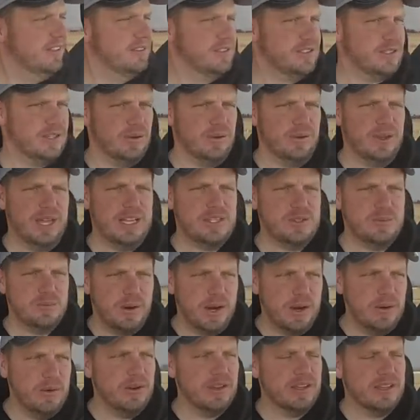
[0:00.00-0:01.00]
So that's
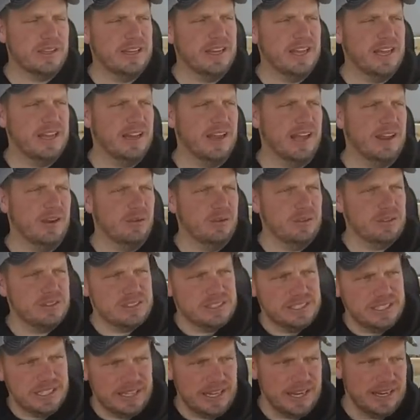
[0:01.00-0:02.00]
probably what we're looking at. I
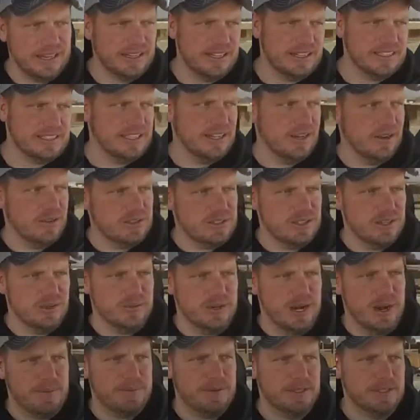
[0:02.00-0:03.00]
don't see a lot of discounts
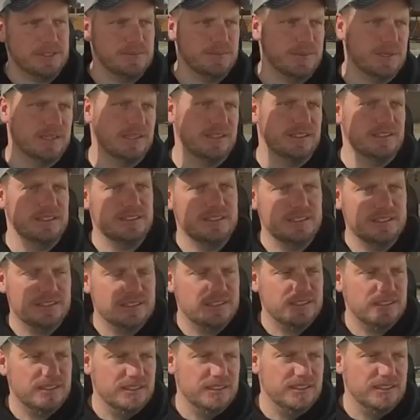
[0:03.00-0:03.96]
in the Raptors because,